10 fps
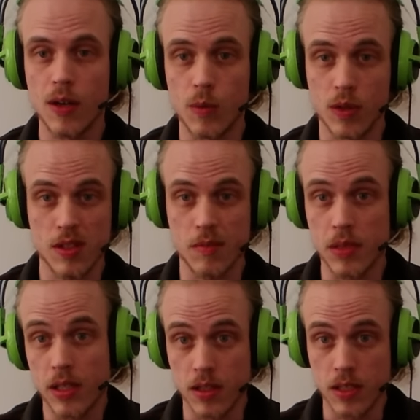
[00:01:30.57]
Was it
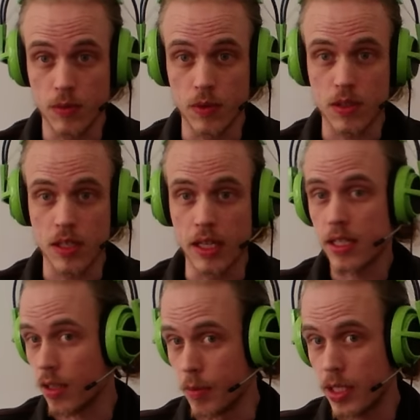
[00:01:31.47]
because he was an
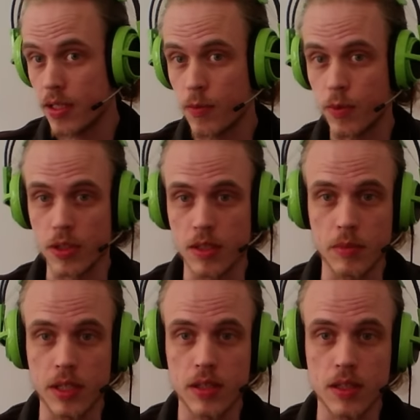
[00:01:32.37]
Islamist? Was it
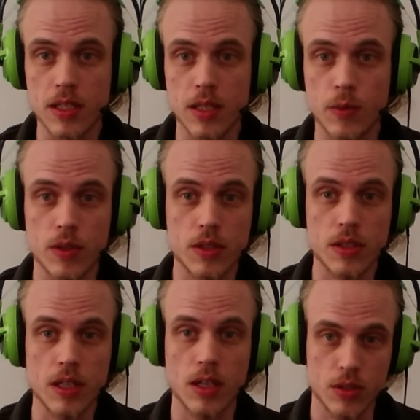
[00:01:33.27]
because he
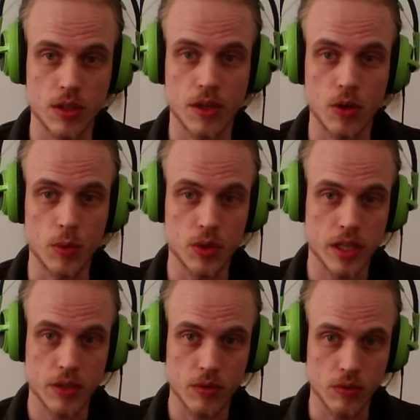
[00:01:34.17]
was a closeted
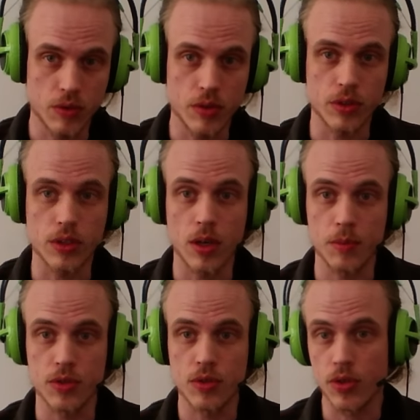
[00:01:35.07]
homosexual who couldn't come
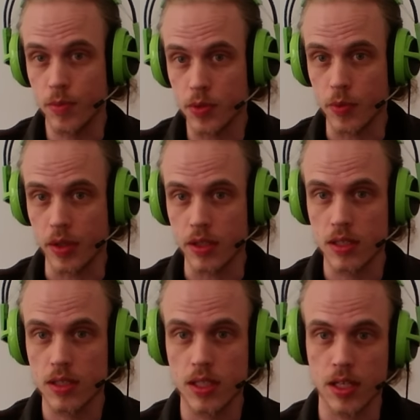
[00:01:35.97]
to terms with
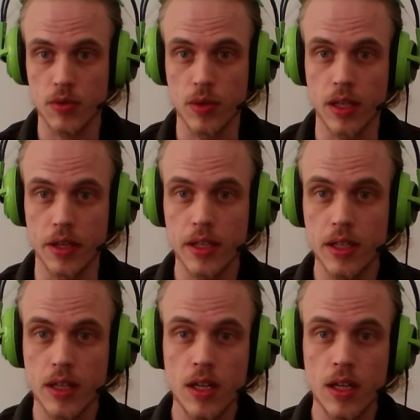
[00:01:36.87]
his sexuality?